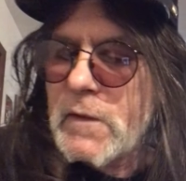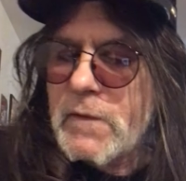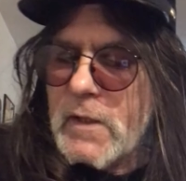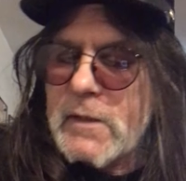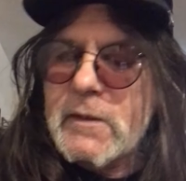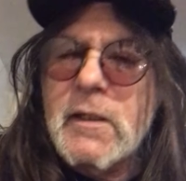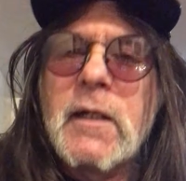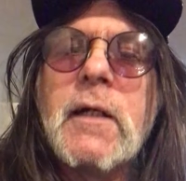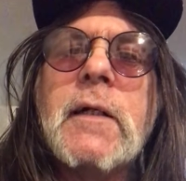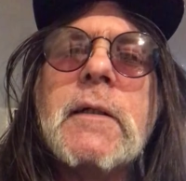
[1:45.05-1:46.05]
that
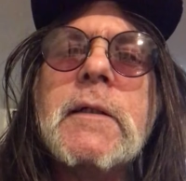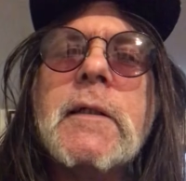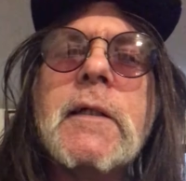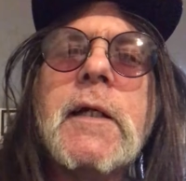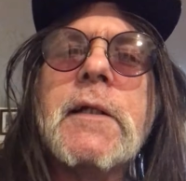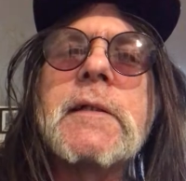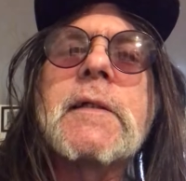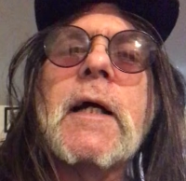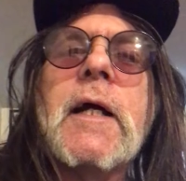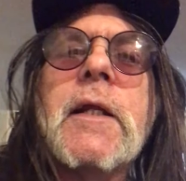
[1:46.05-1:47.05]
uh, he
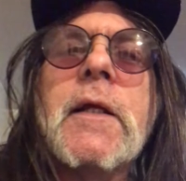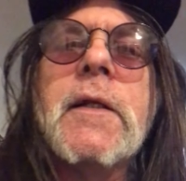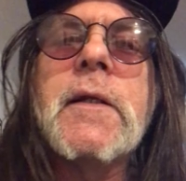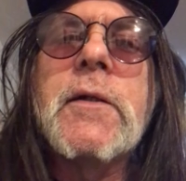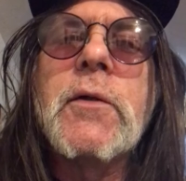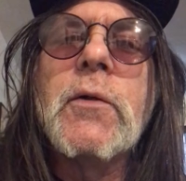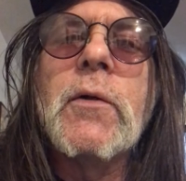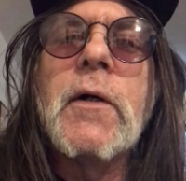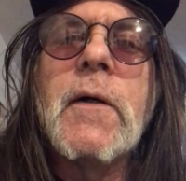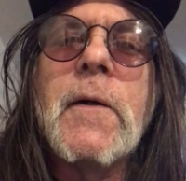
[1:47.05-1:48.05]
decided
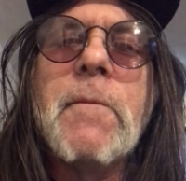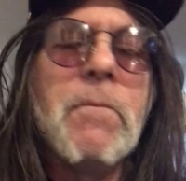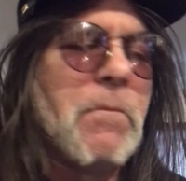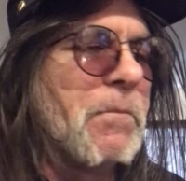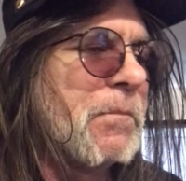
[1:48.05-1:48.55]
to um,